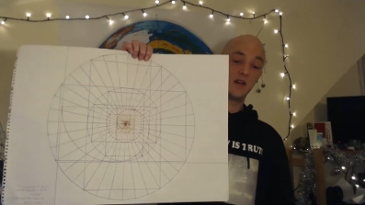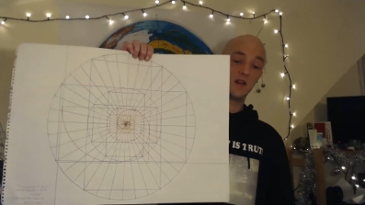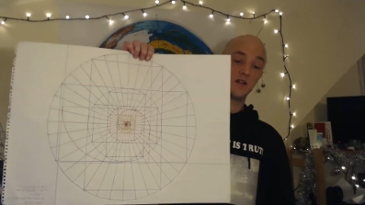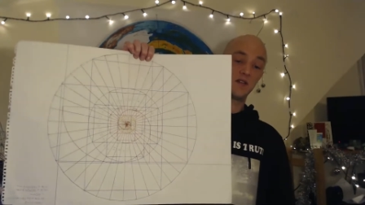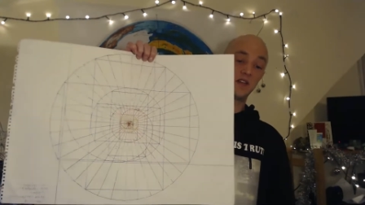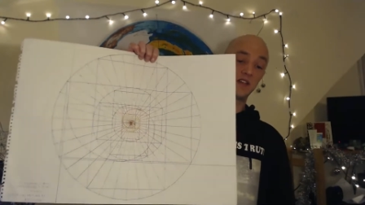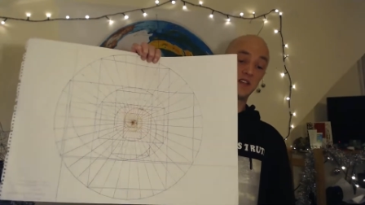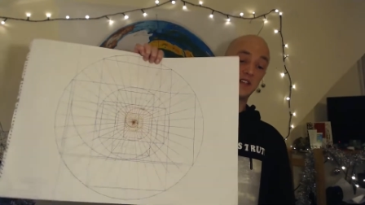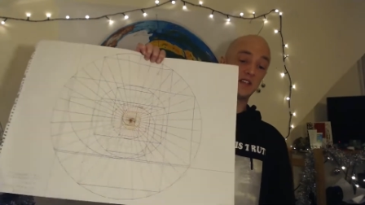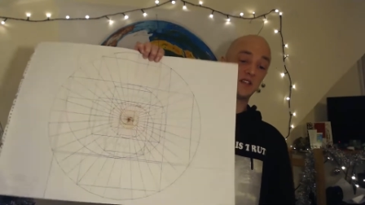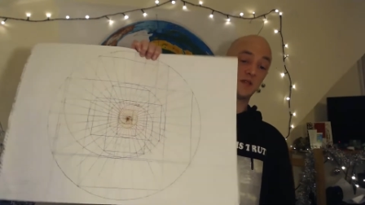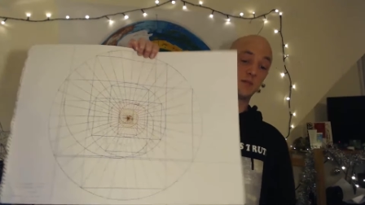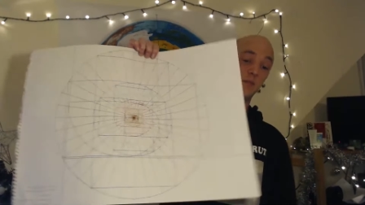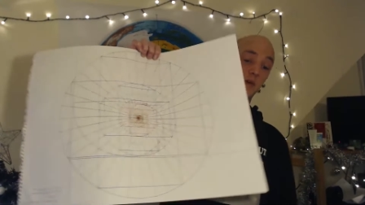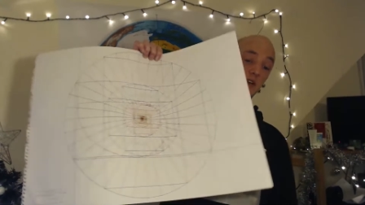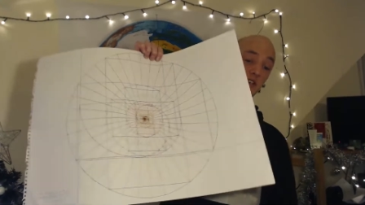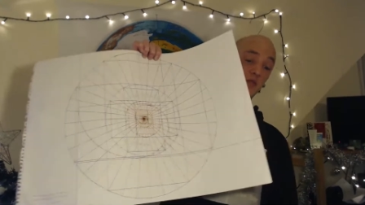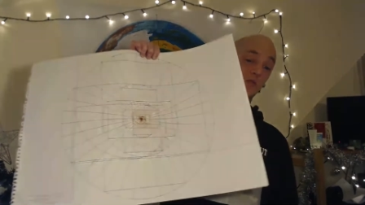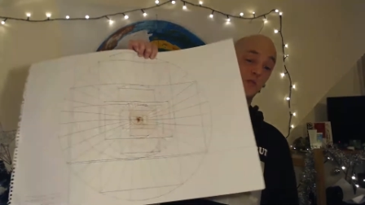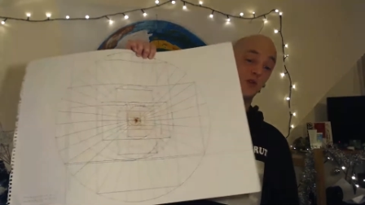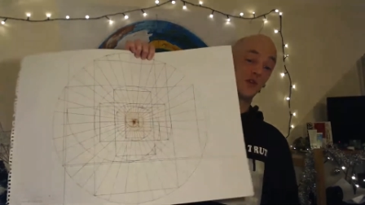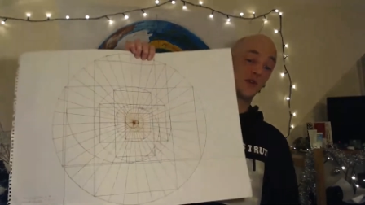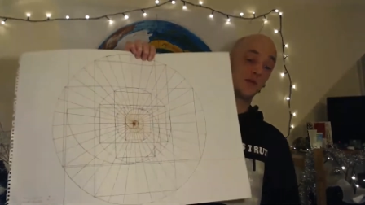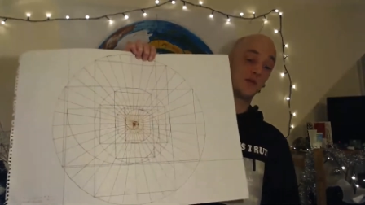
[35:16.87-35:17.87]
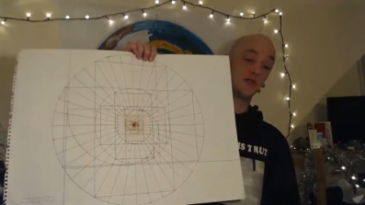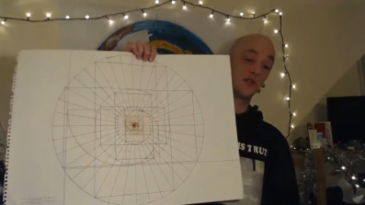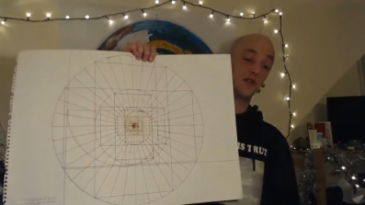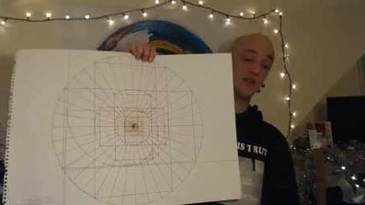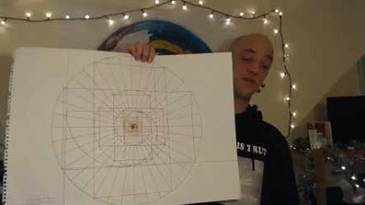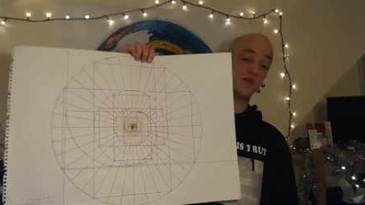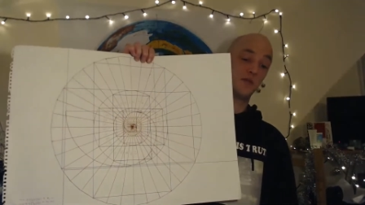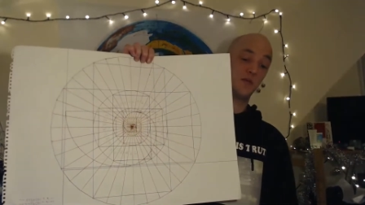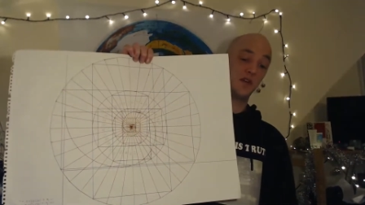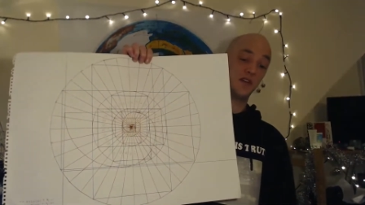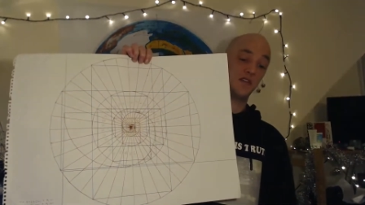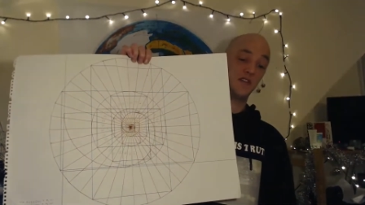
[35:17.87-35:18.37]
This is much more to
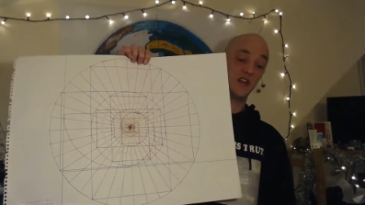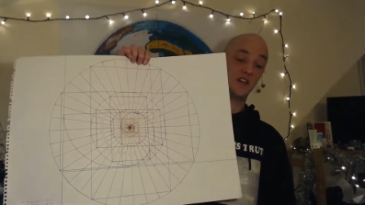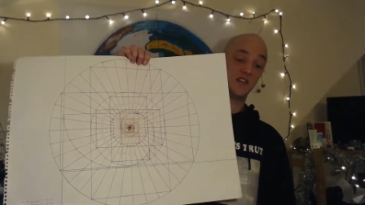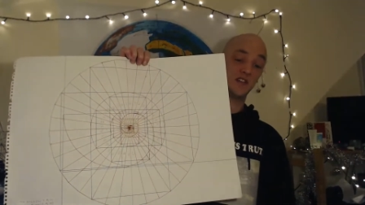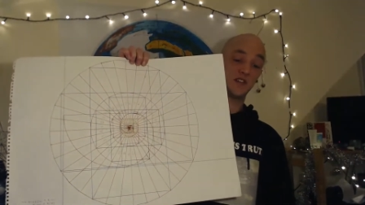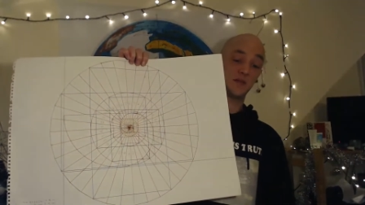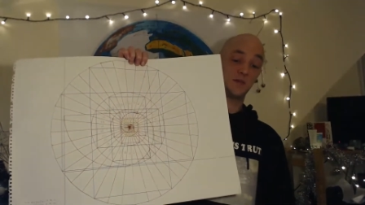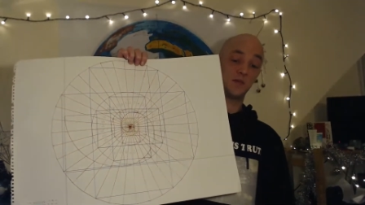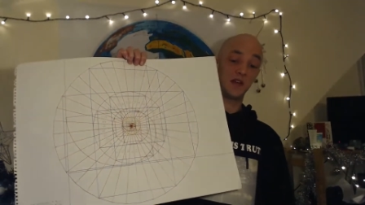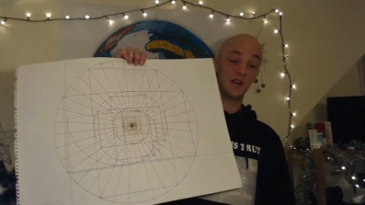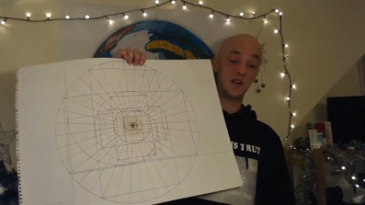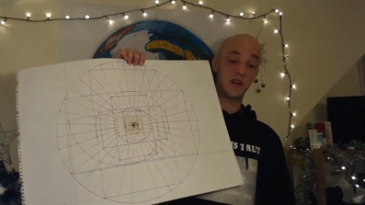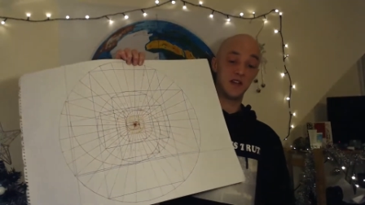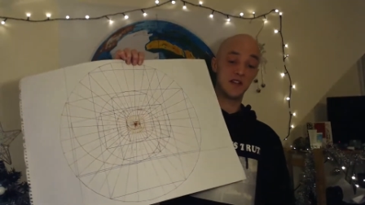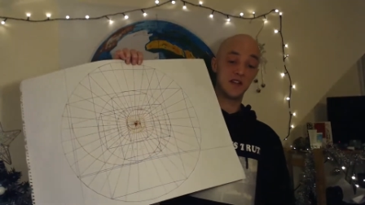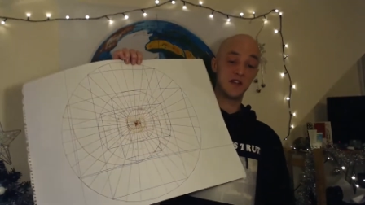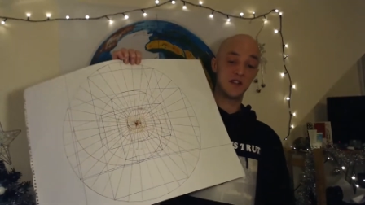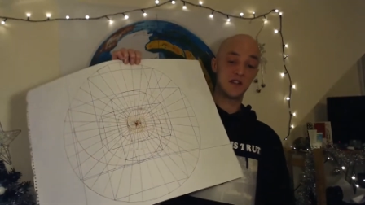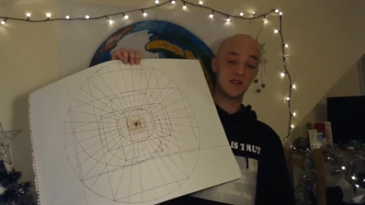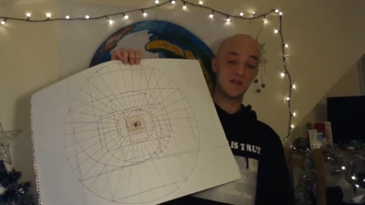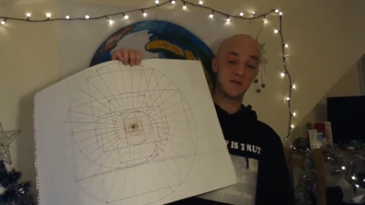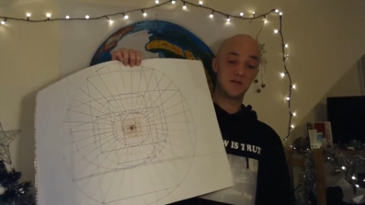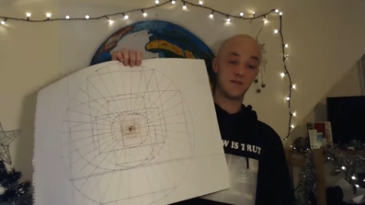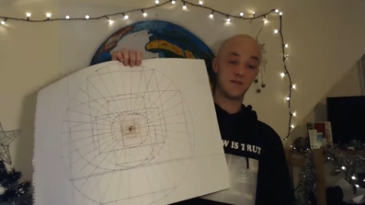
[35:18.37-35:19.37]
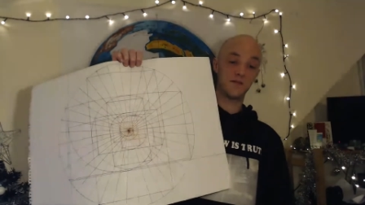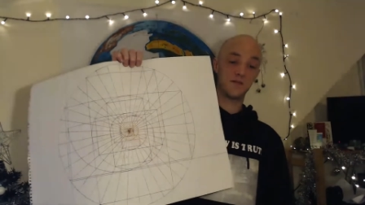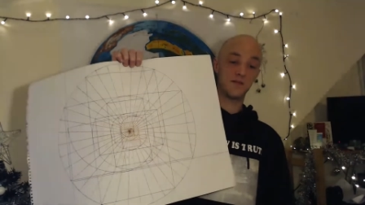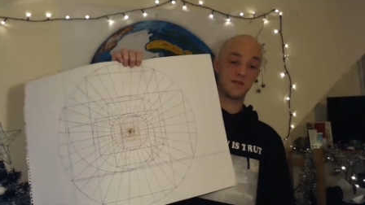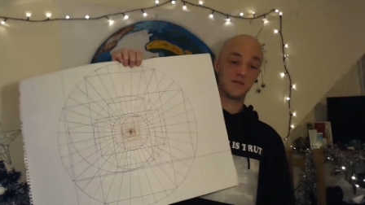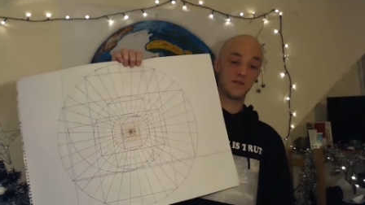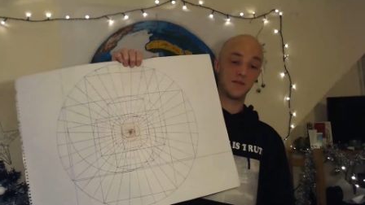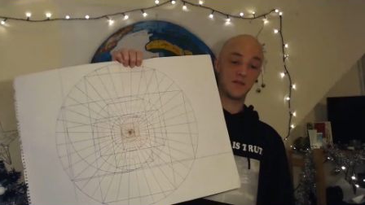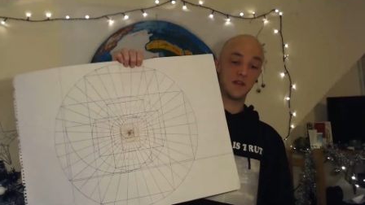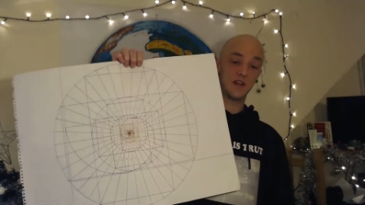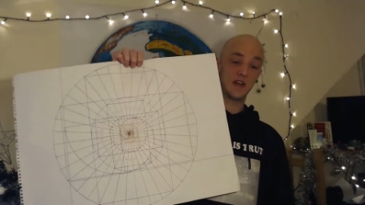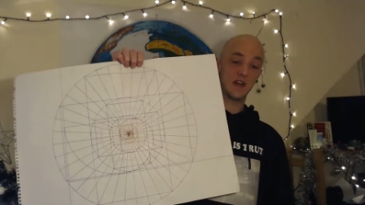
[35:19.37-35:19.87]
prove by this because,
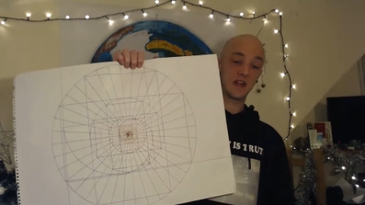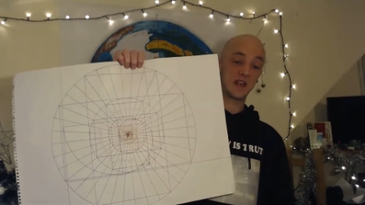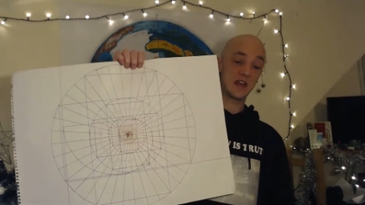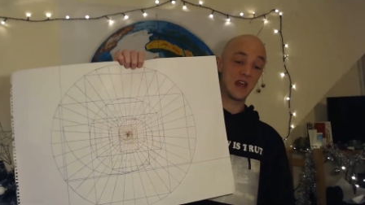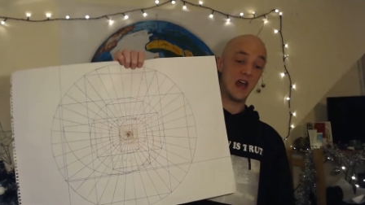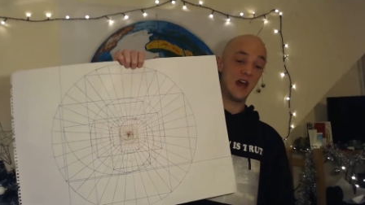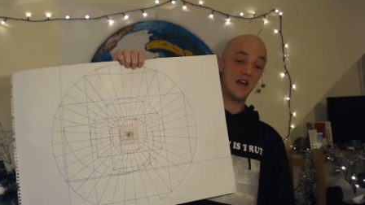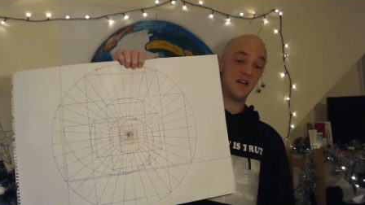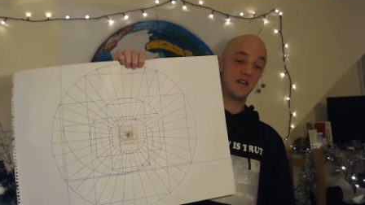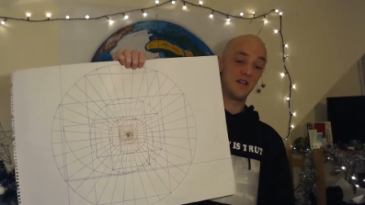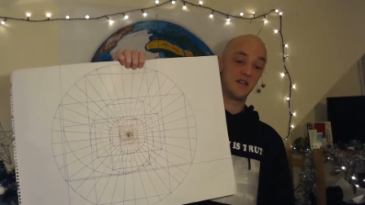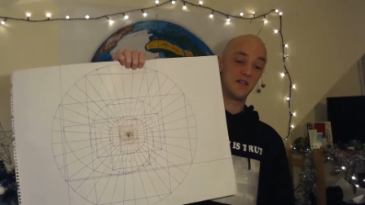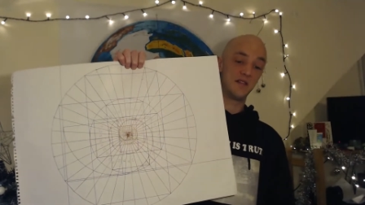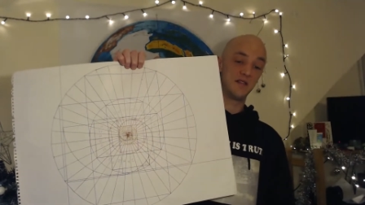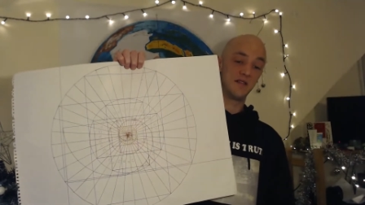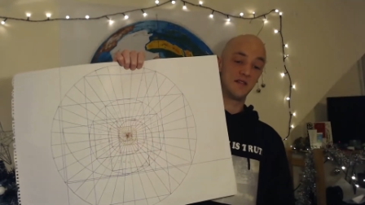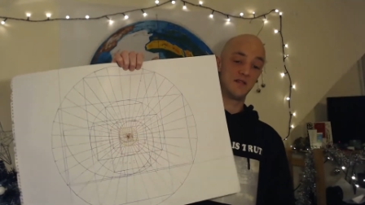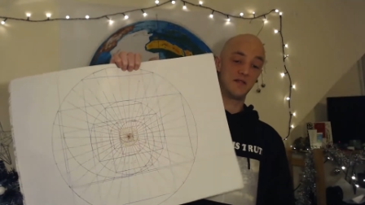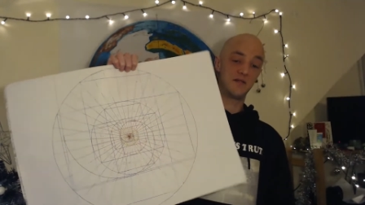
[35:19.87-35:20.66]
again,